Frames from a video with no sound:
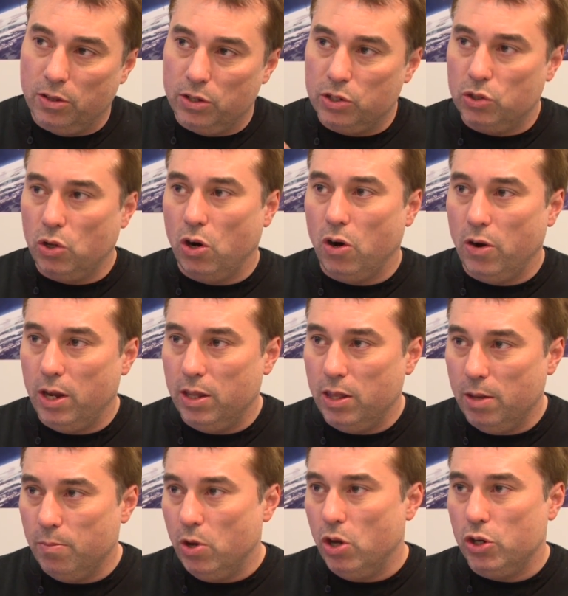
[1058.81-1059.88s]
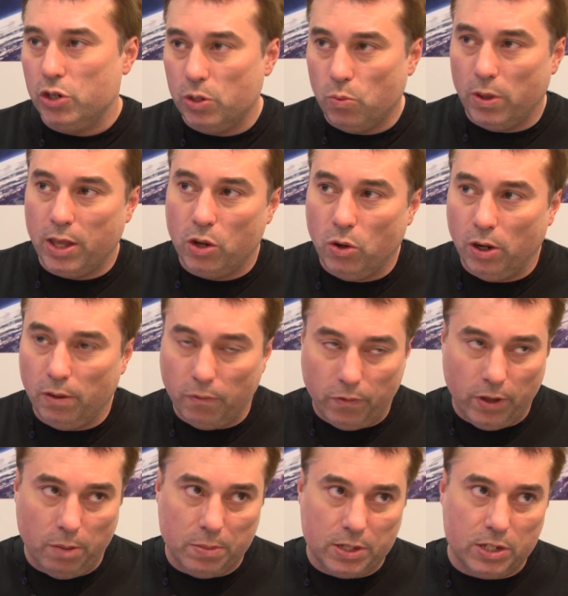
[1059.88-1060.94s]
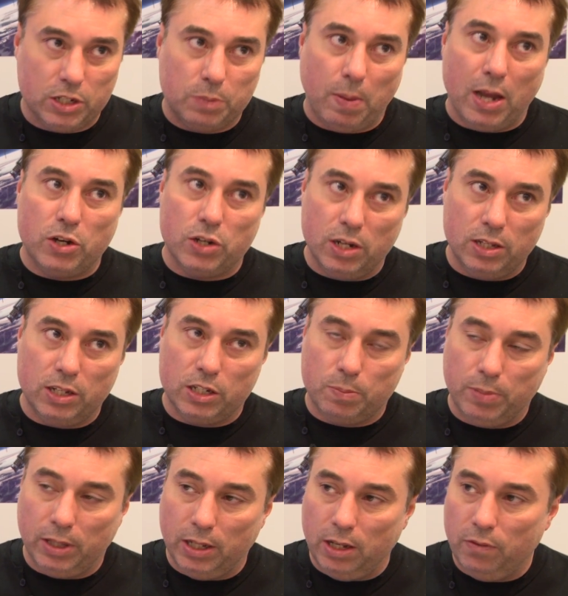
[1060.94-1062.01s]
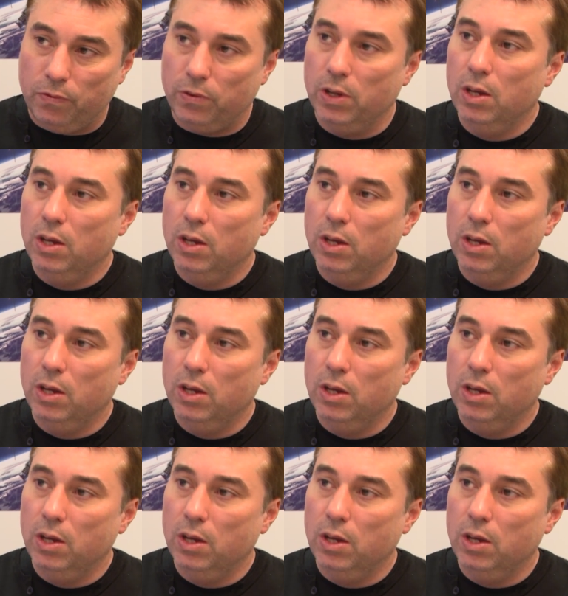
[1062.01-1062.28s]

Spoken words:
the story, the immersion, what they call in film, the suspension of disbelief,